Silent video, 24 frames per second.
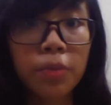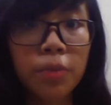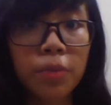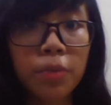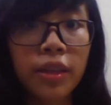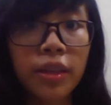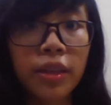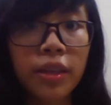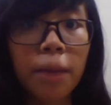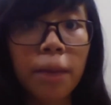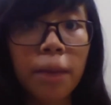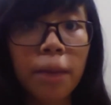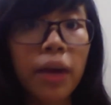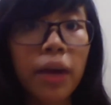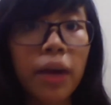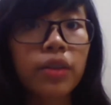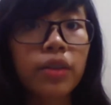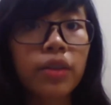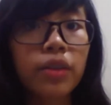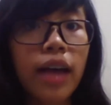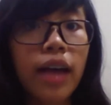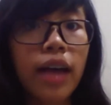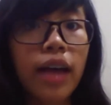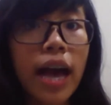explain
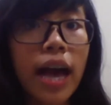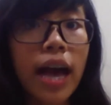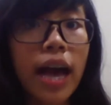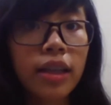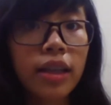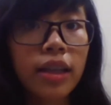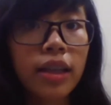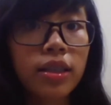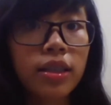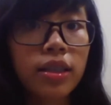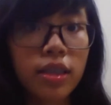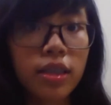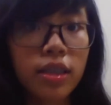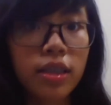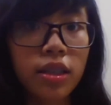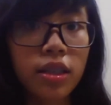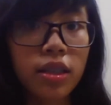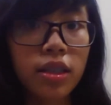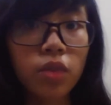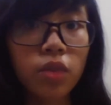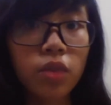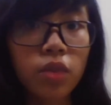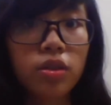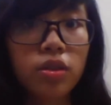about the other
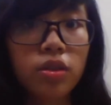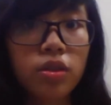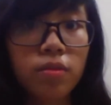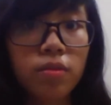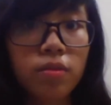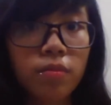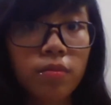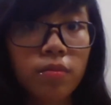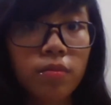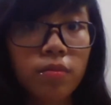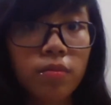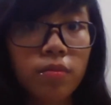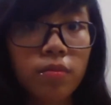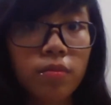details.